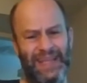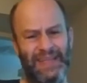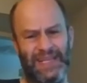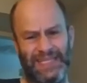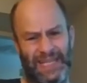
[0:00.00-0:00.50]

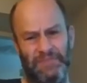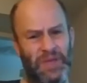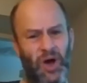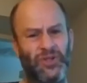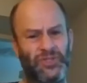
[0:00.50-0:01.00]
Because it can
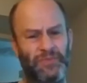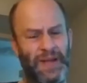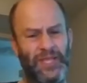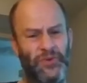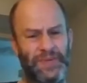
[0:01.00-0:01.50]
be altered
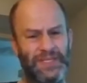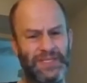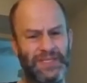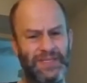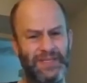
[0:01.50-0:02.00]
by
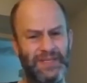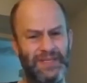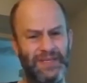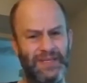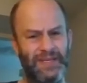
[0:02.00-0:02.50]
humans.
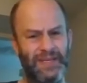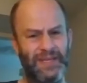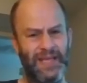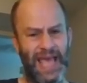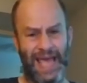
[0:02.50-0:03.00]

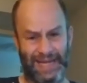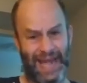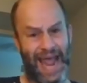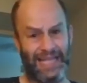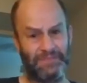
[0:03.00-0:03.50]
And it
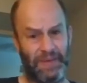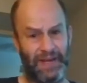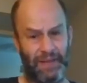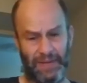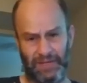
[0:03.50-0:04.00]
has been.
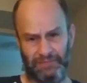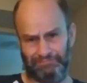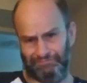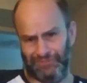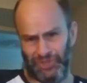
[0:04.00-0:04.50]
I mean,
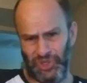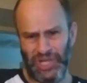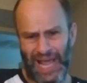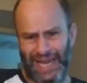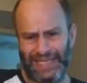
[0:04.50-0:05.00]

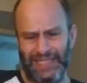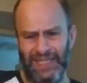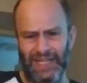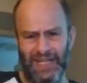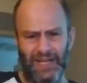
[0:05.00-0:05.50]
look at it.
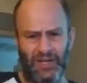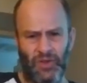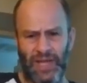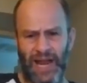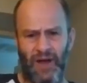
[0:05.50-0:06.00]

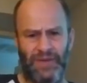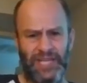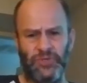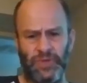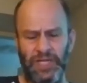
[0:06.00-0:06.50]
Look at how
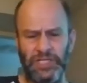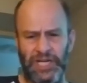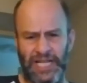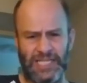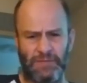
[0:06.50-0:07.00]
each
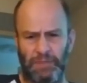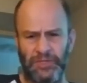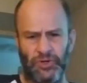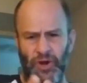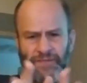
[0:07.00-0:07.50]
religion has
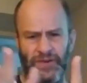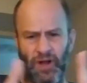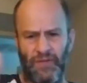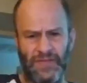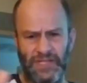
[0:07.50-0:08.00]
splintered off into
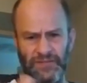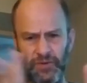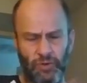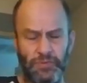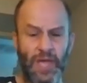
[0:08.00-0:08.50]
all these
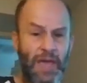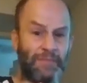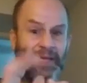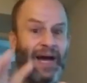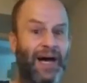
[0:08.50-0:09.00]
different groups
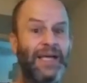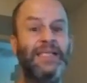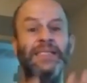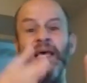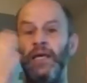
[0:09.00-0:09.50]

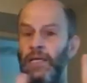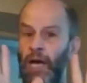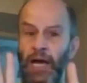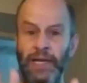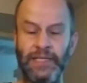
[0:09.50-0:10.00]
because
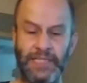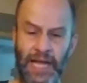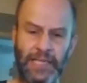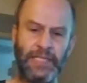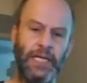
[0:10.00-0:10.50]
God is
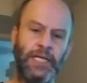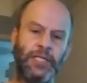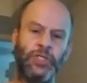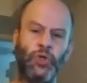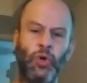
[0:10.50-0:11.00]
not
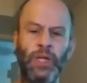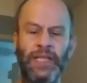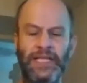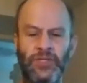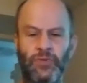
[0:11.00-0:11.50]

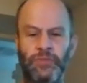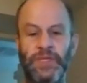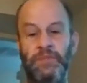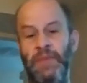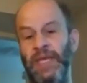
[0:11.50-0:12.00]
controlling these groups
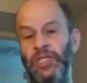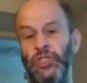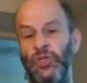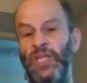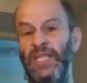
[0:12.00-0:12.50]
and making
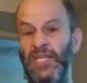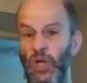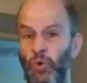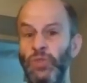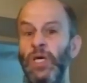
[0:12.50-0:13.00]
sure that they
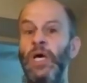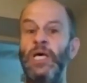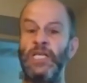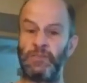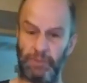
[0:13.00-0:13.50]
don't
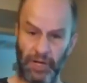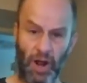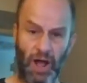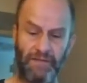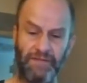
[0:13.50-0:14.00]
split
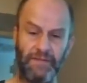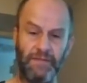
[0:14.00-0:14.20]
off.